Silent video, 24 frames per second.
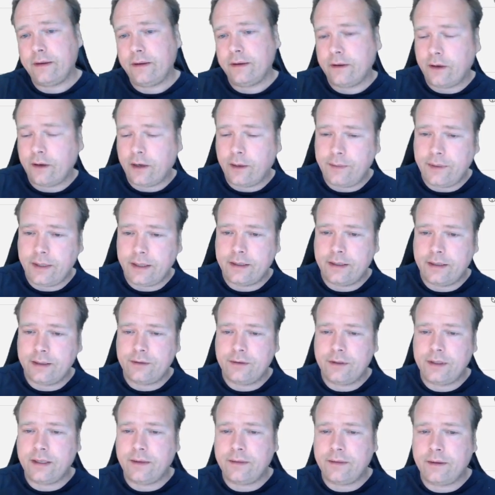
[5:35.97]

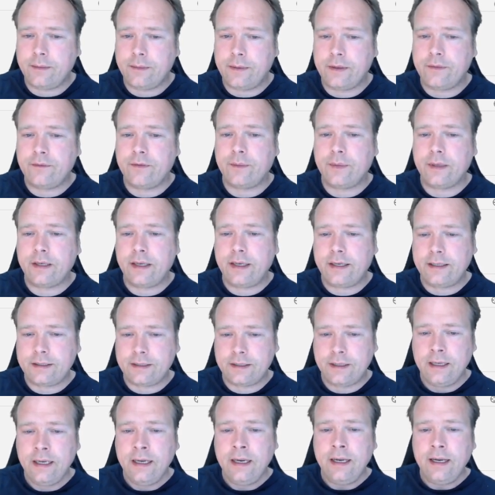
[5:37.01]
object from a
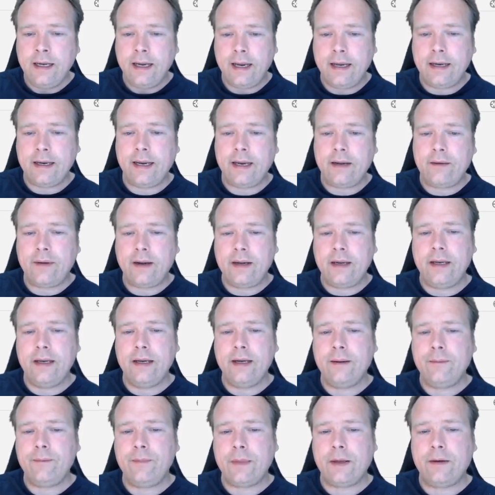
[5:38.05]
class. And again, right
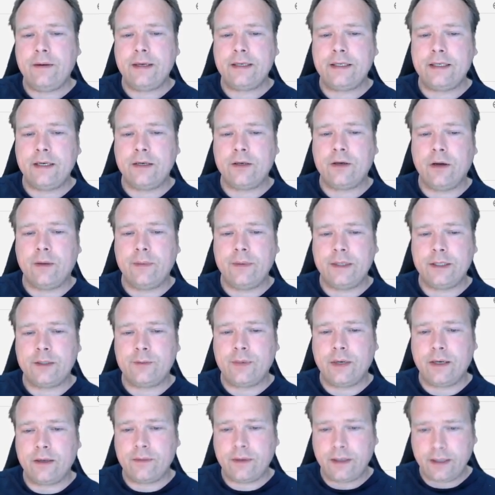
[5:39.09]
here, I'll actually copy this
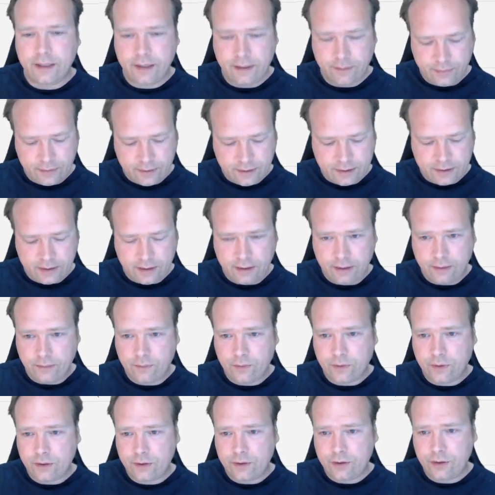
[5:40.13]
part right here because I
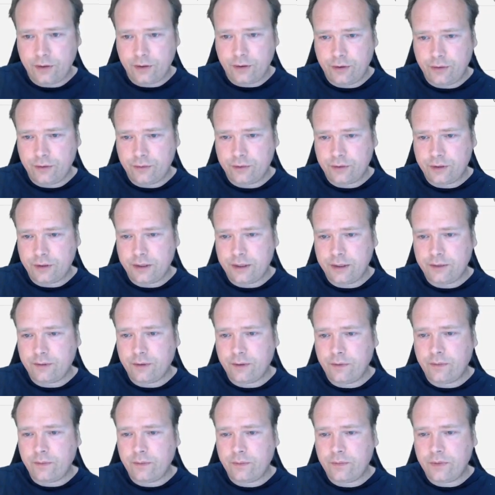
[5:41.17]
want to use this
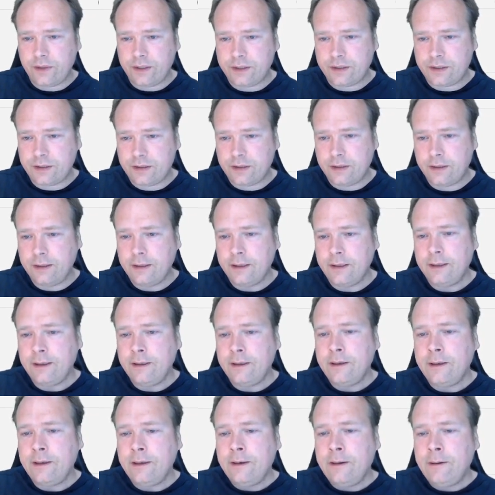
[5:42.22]
one, REST
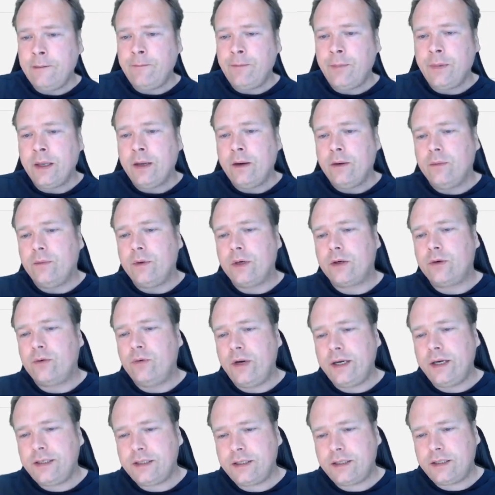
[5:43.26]

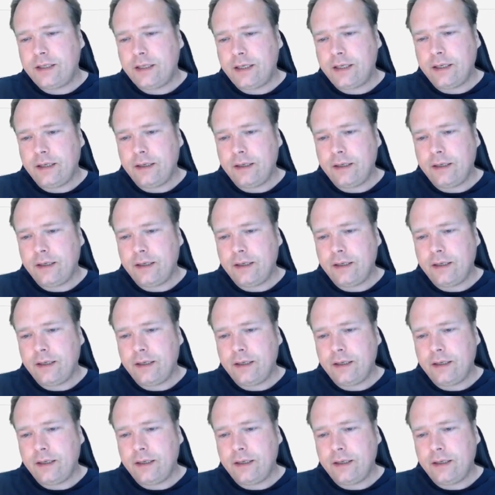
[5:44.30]
request.